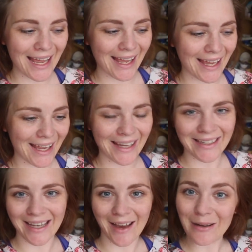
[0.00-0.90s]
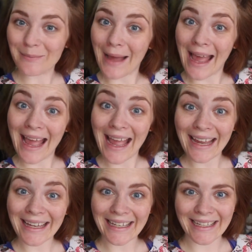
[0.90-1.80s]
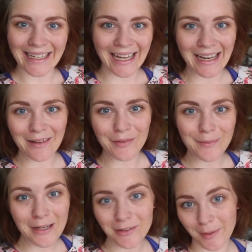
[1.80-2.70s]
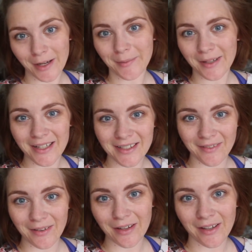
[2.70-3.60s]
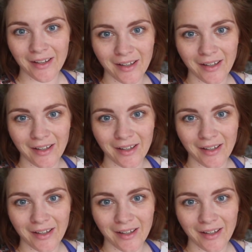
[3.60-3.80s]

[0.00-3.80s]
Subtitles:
and now I'm back and I feel much better because of the